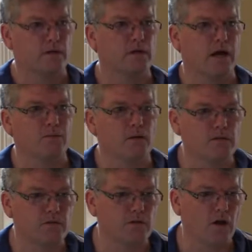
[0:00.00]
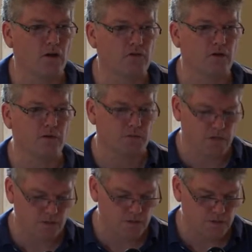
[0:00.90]
God wants our
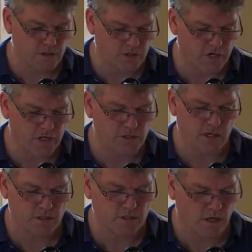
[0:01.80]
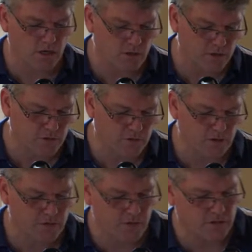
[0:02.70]
circumstances to change us, not always for
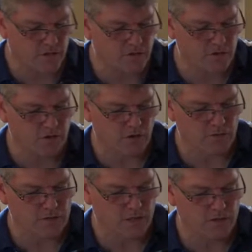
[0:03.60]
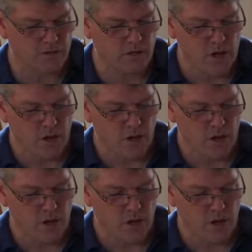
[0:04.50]
us to change our circumstances.